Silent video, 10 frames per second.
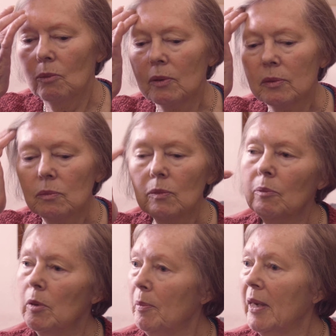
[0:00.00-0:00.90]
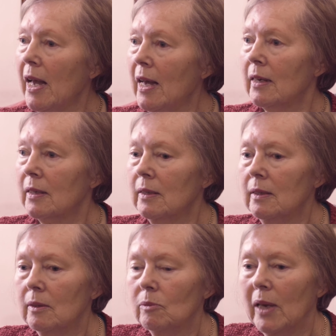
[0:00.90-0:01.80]
Well, when we began,
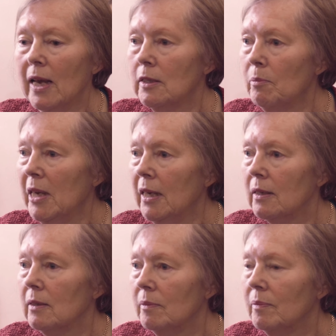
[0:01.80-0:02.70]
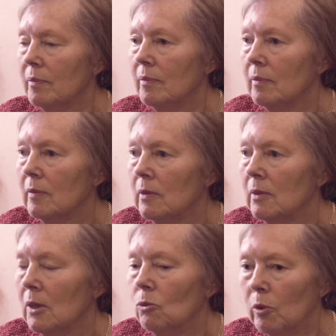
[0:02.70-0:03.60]
we had a meal. Good.
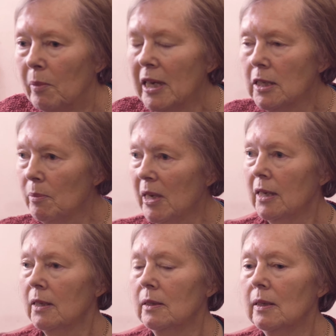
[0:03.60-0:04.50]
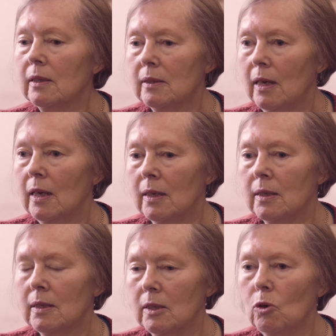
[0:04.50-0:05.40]
We made a meal,
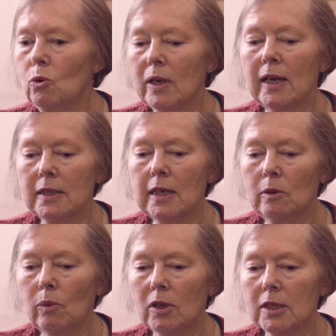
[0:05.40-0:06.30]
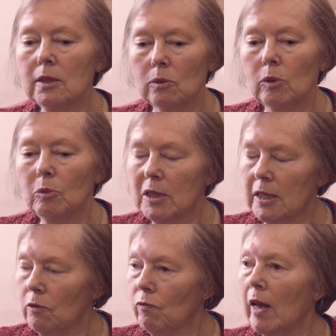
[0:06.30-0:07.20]
and the whole idea was we would
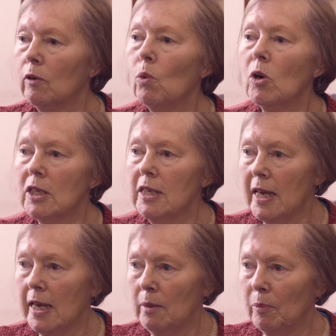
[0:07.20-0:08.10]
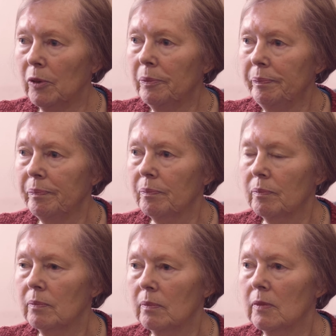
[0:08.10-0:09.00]
sit round one table,
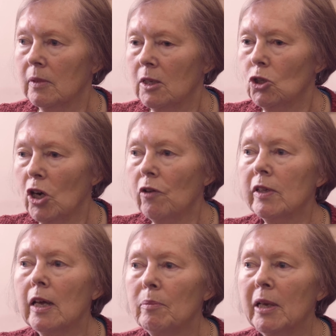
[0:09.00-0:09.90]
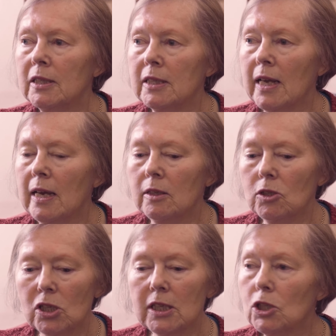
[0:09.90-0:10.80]
sharing that meal together,
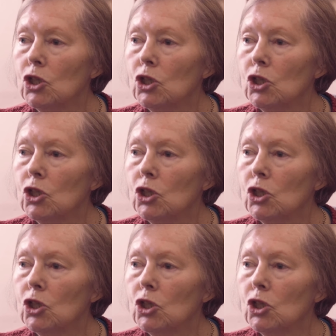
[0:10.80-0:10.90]
just as